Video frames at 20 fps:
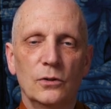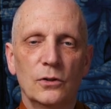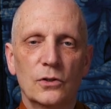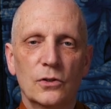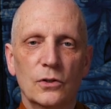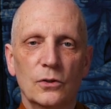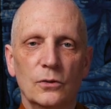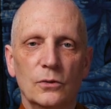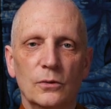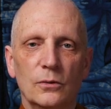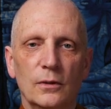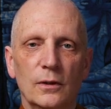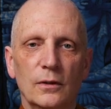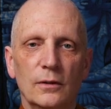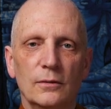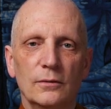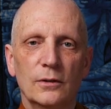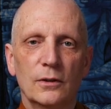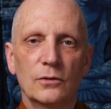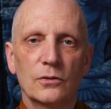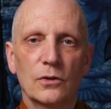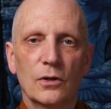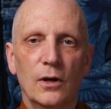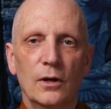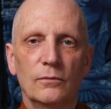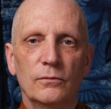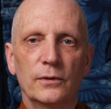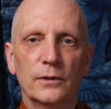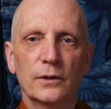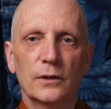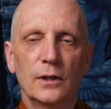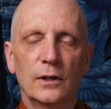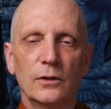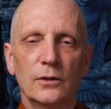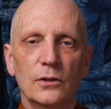So there's conflict there.